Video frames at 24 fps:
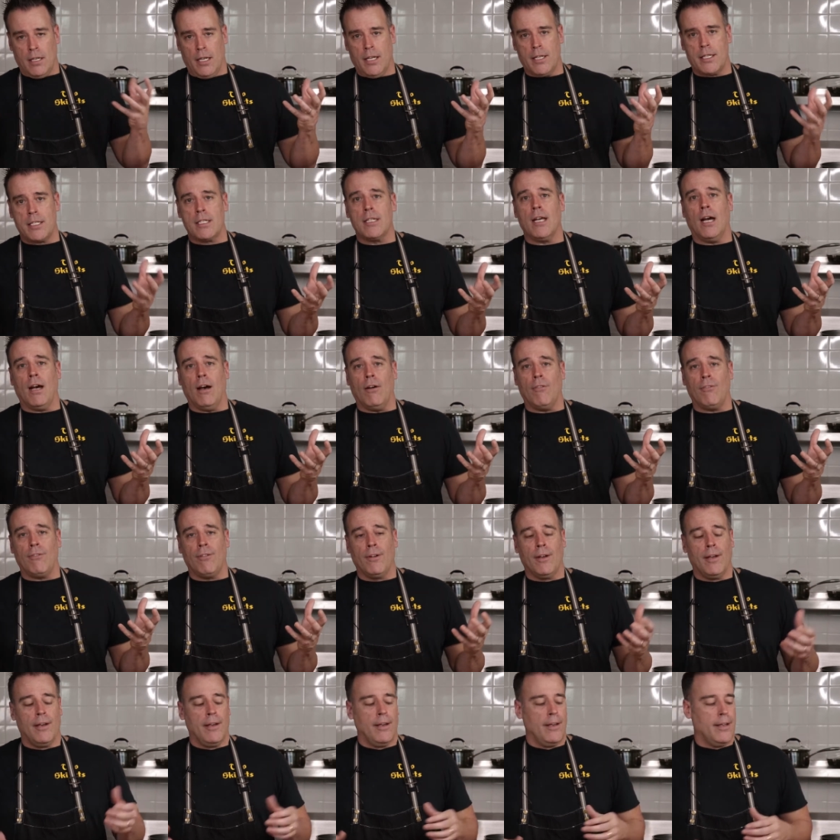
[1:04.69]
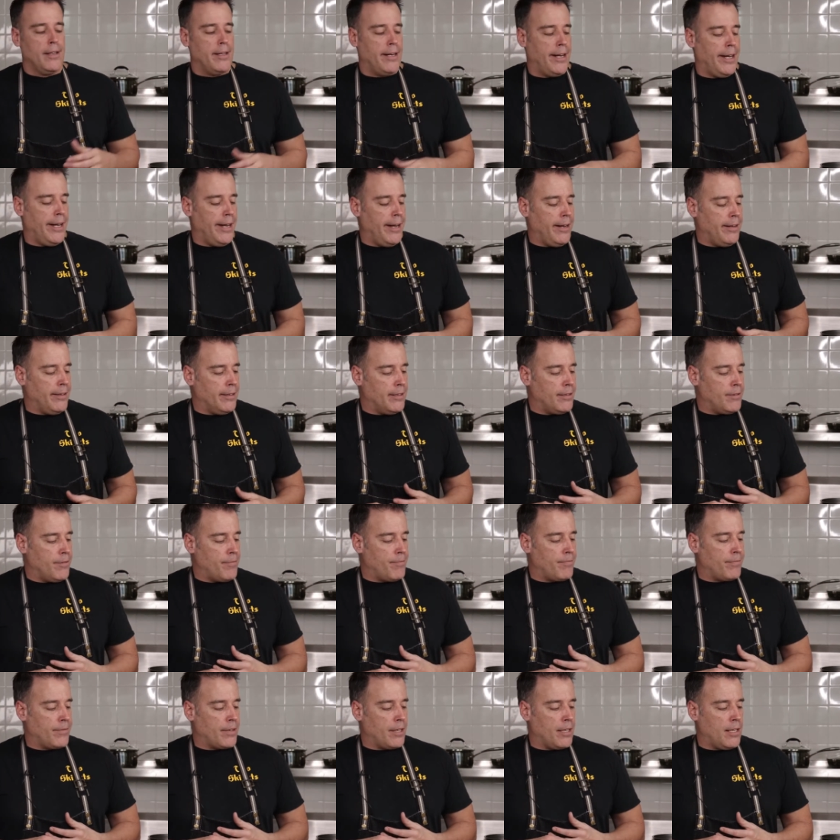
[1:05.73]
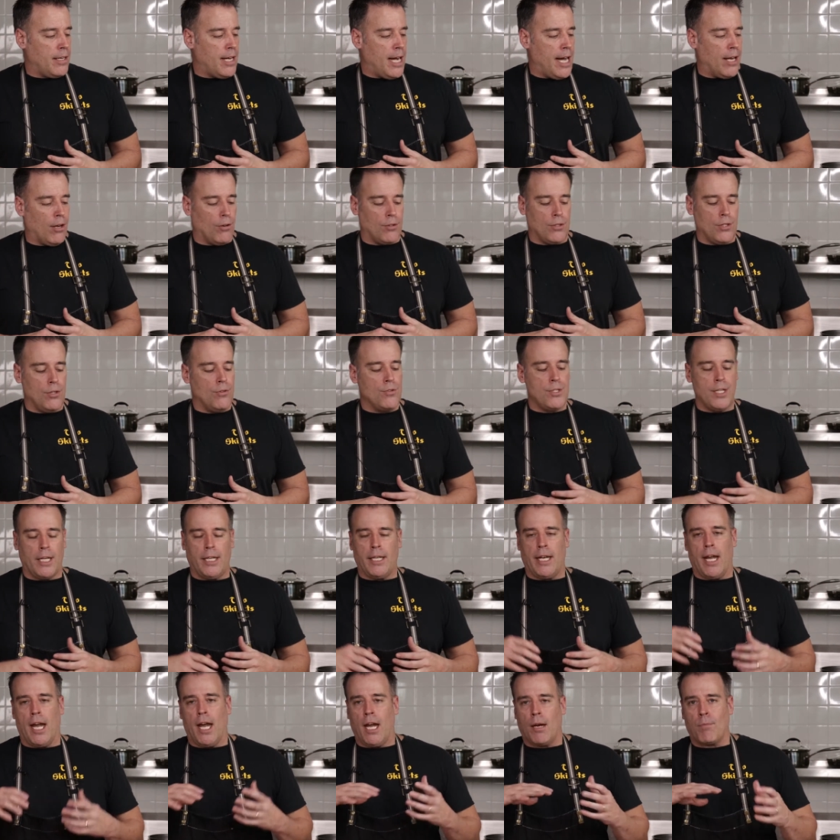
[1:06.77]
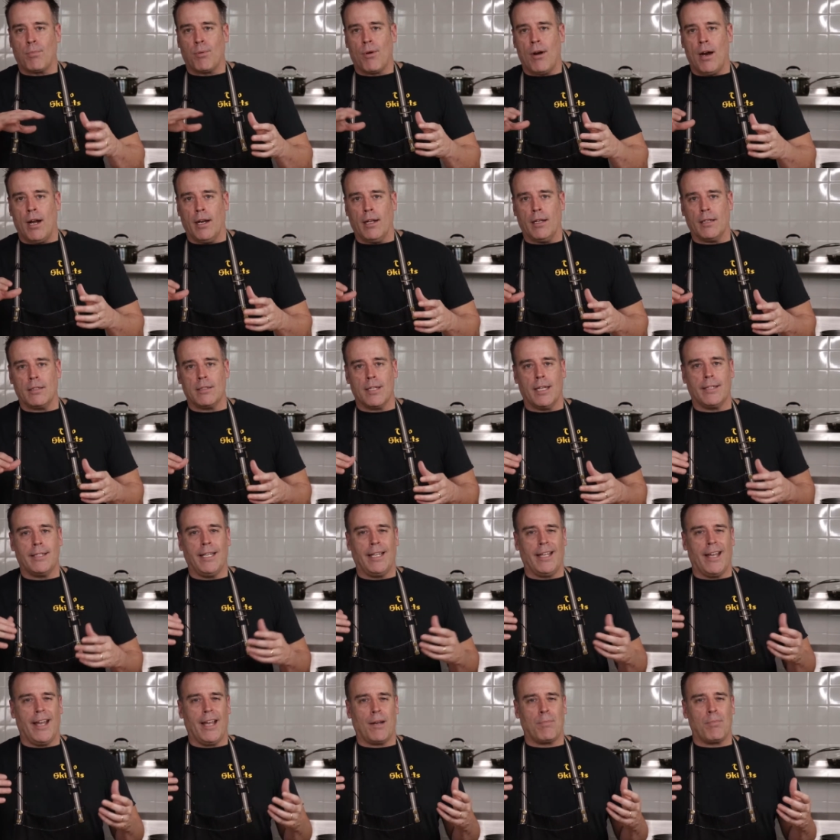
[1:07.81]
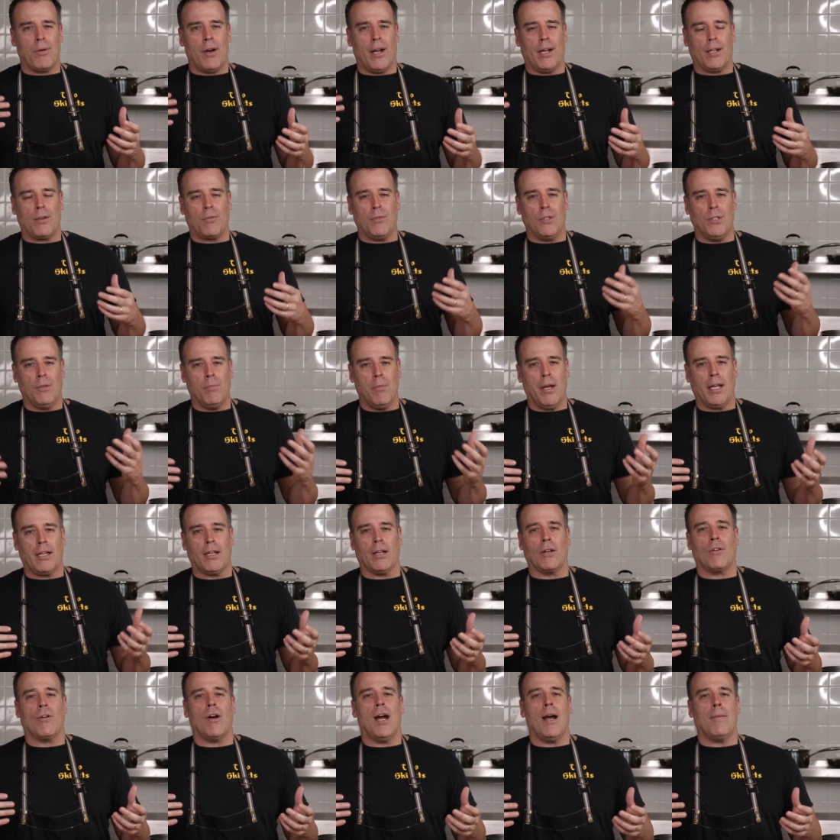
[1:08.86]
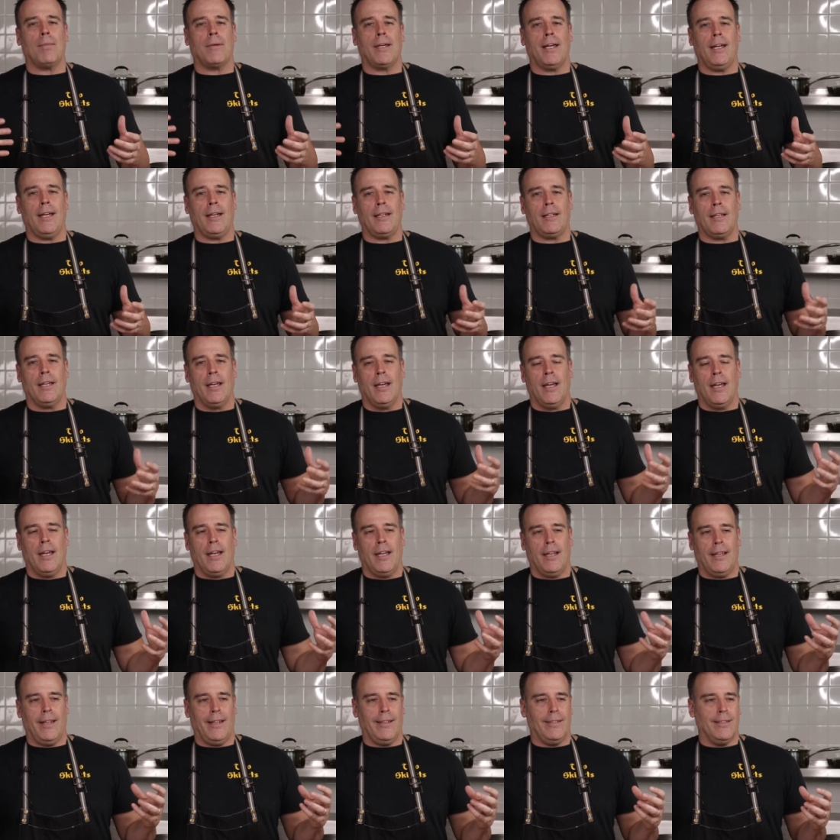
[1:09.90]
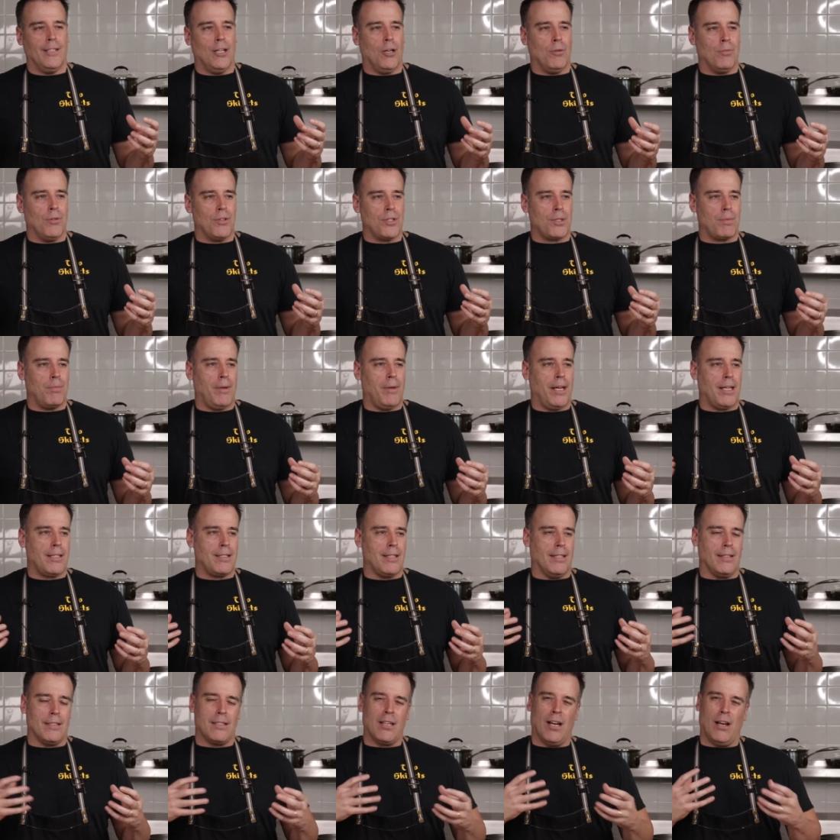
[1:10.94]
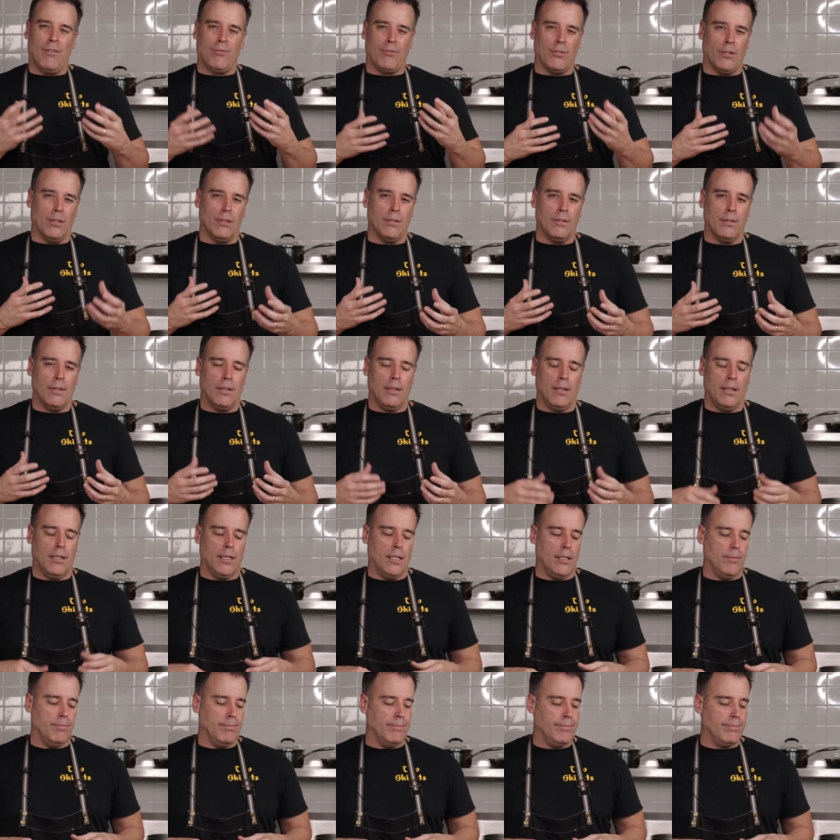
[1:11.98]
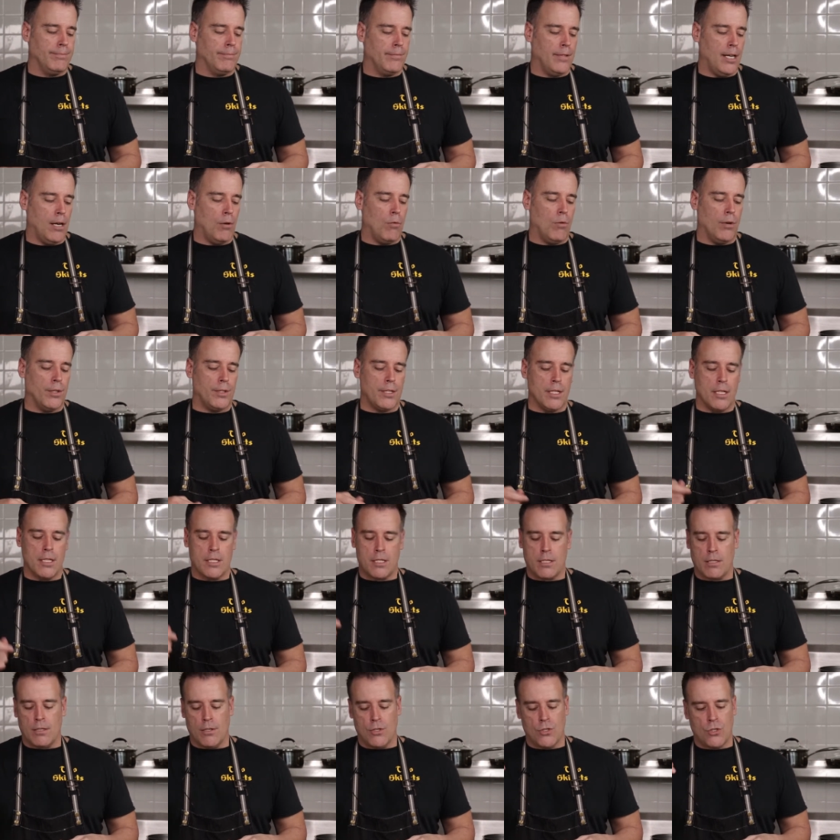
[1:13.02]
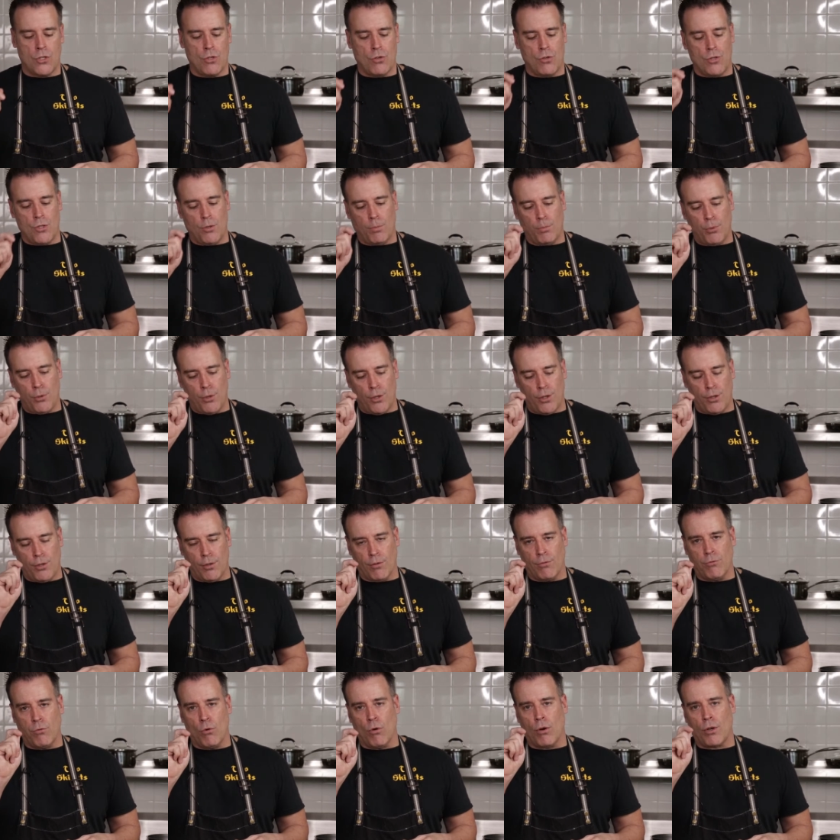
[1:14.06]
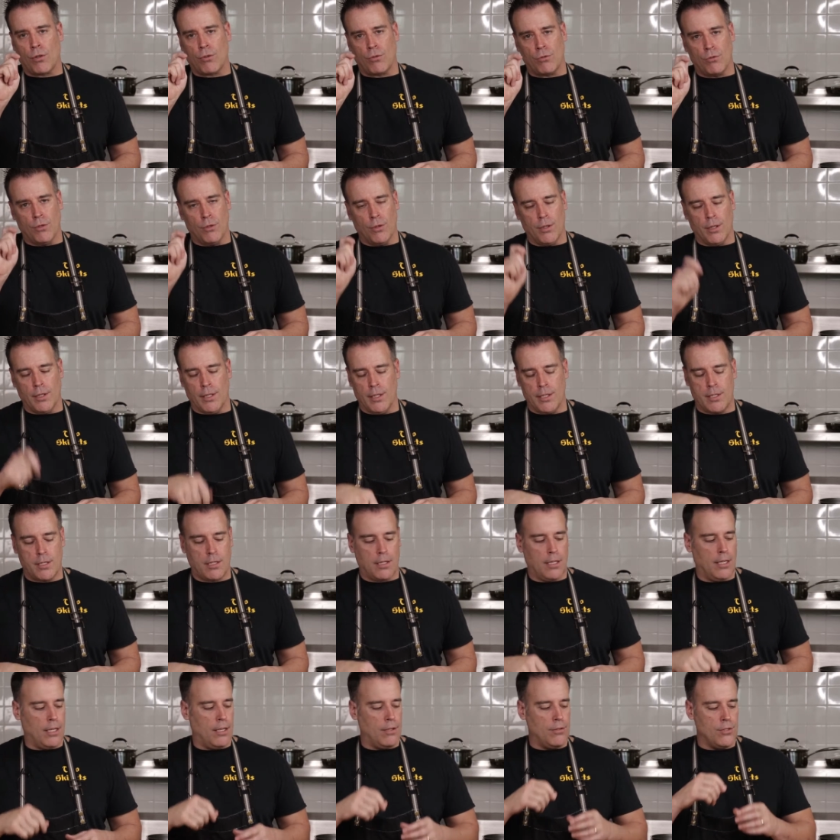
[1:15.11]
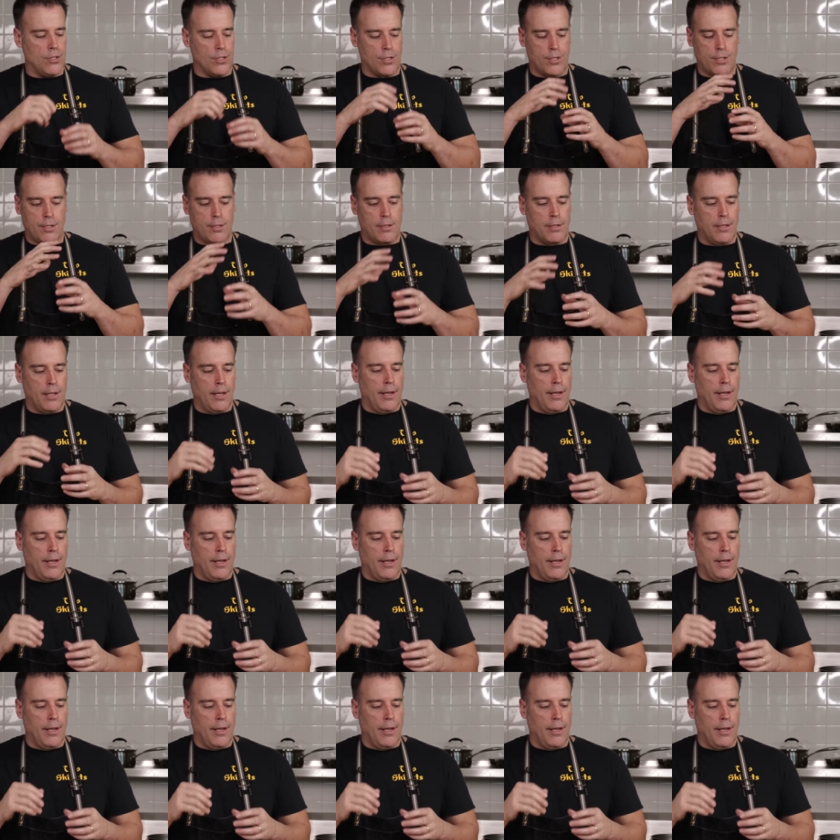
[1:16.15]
itself. And I don't use any egg product. I think egg product, when you make a crab cake, it almost makes it tougher. I want this, as soon as you put your fork through it, it's going to just